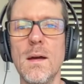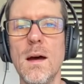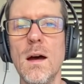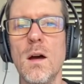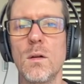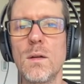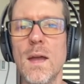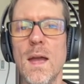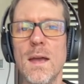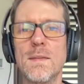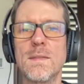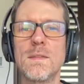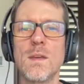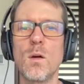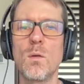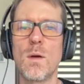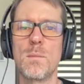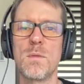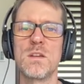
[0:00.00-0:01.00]
Okay,
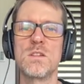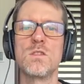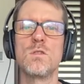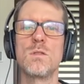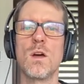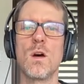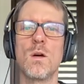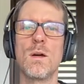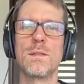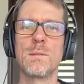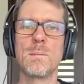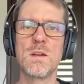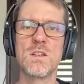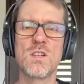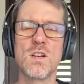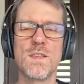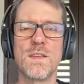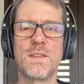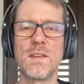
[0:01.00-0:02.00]
so what I'm gonna do though is I'm gonna
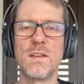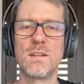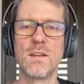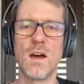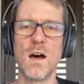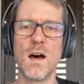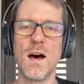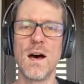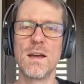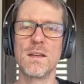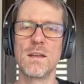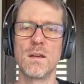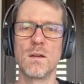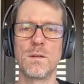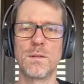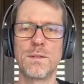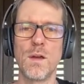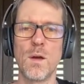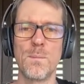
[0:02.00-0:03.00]
turn this into audio.
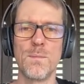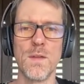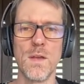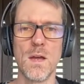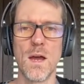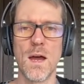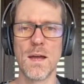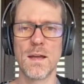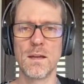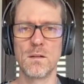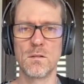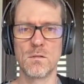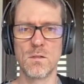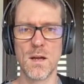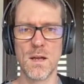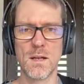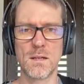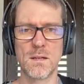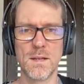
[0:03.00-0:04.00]
So I can
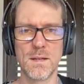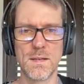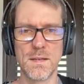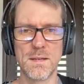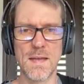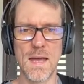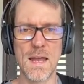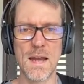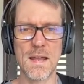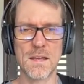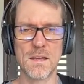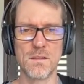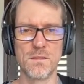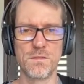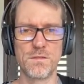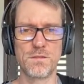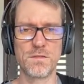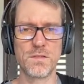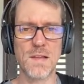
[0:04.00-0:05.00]
right click again, I can
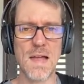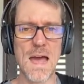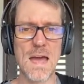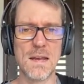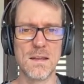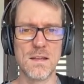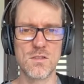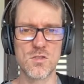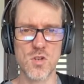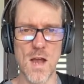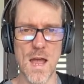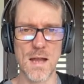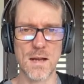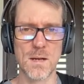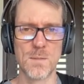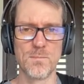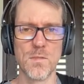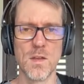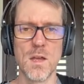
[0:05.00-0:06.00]
flatten the
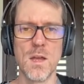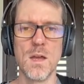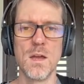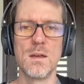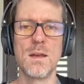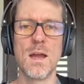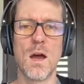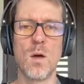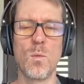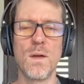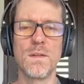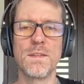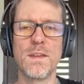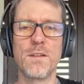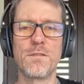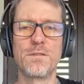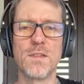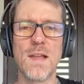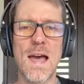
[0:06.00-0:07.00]
track. Now once
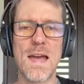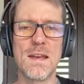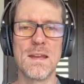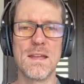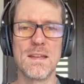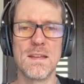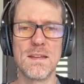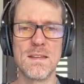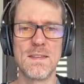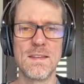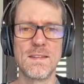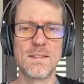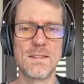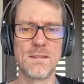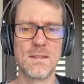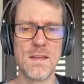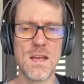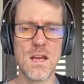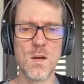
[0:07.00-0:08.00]
I flatten it,
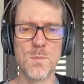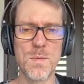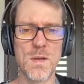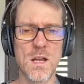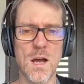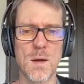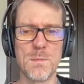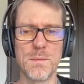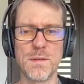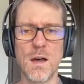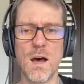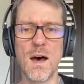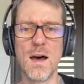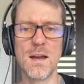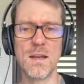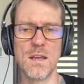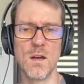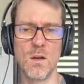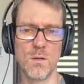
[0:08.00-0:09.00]
this here becomes
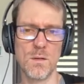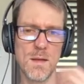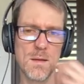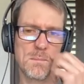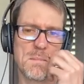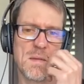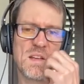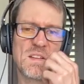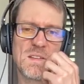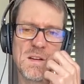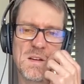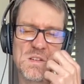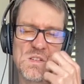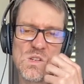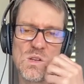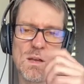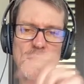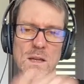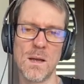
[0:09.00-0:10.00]
audio. It makes it
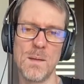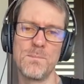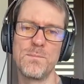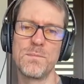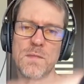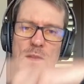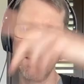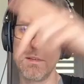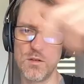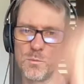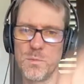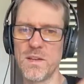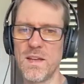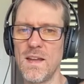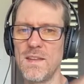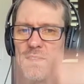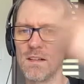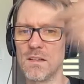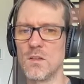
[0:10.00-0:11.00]
into like it
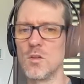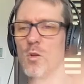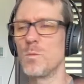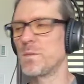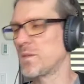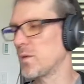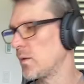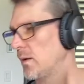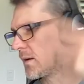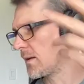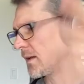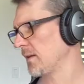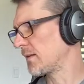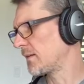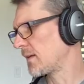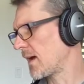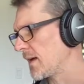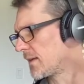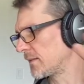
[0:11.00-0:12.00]
duplicates the loop, so it
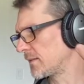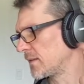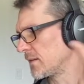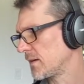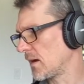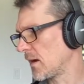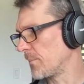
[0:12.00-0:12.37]
has the